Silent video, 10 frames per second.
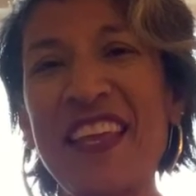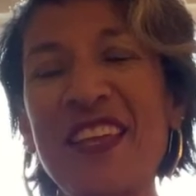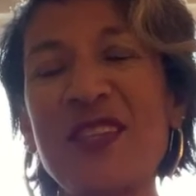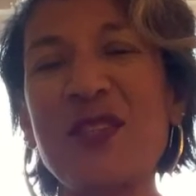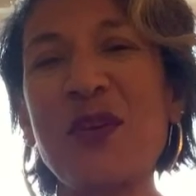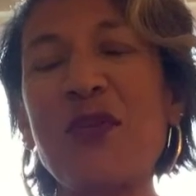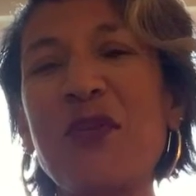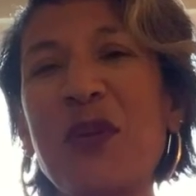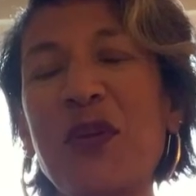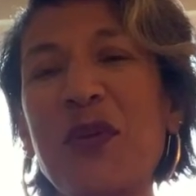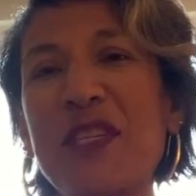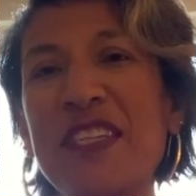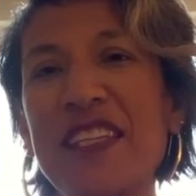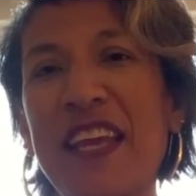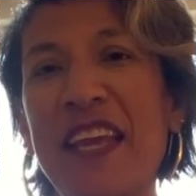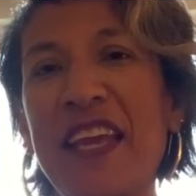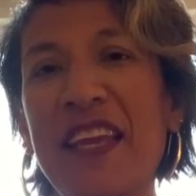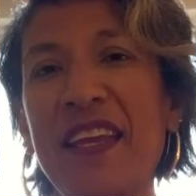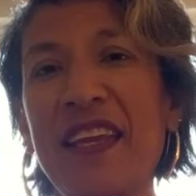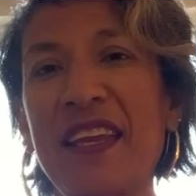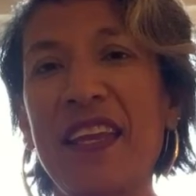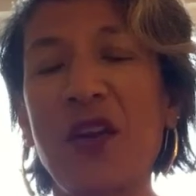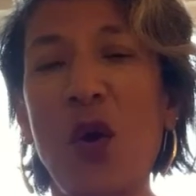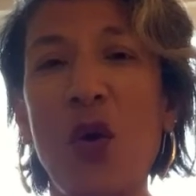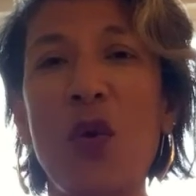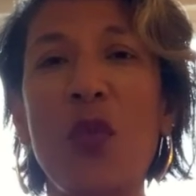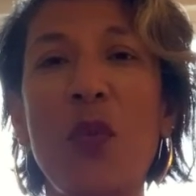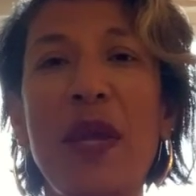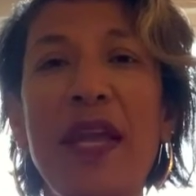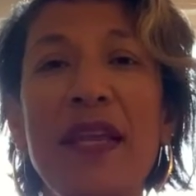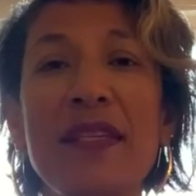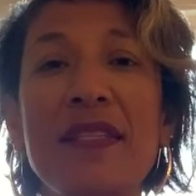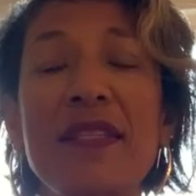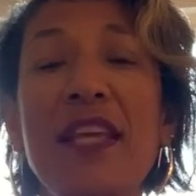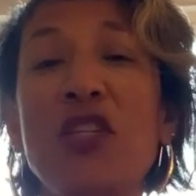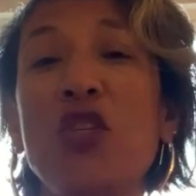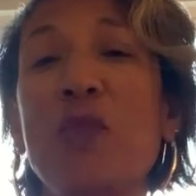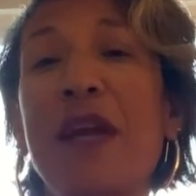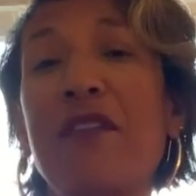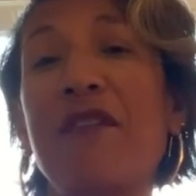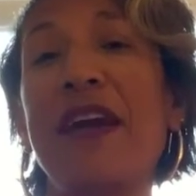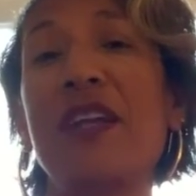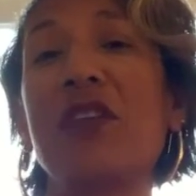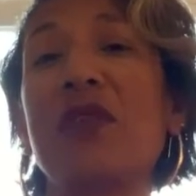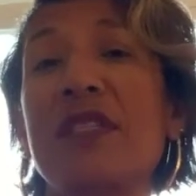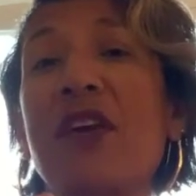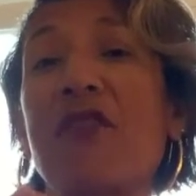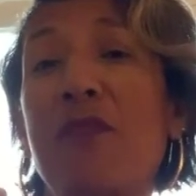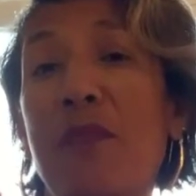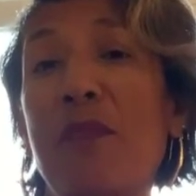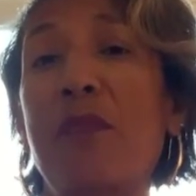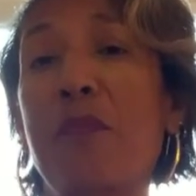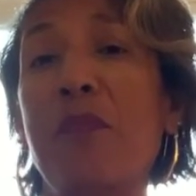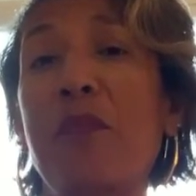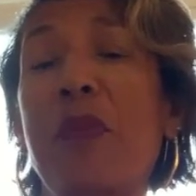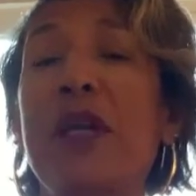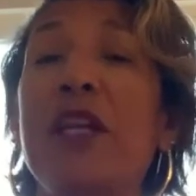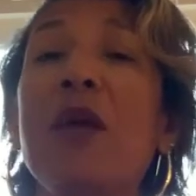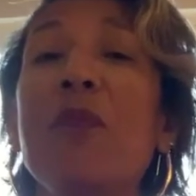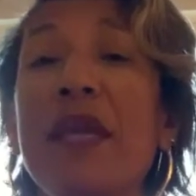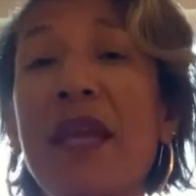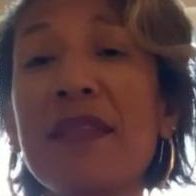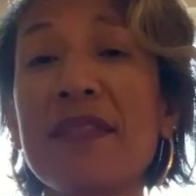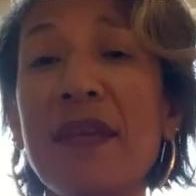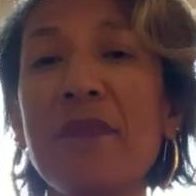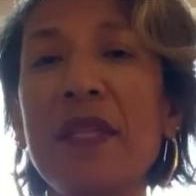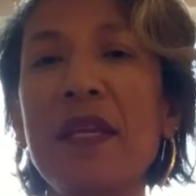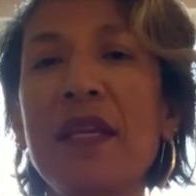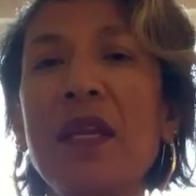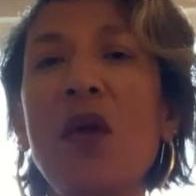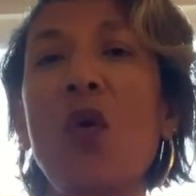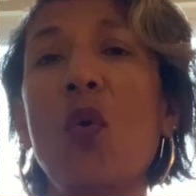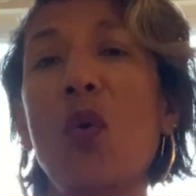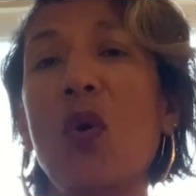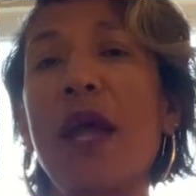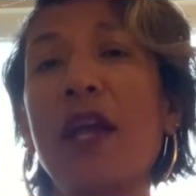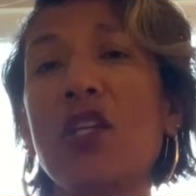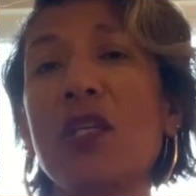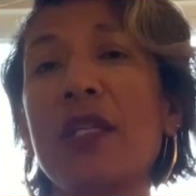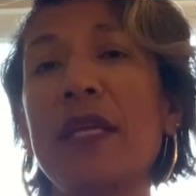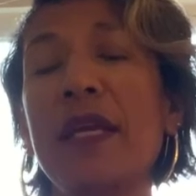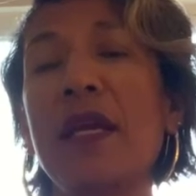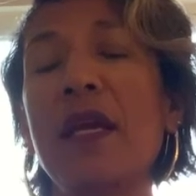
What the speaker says: So for you today, in all the ways that you might find yourself butting up against something, or actually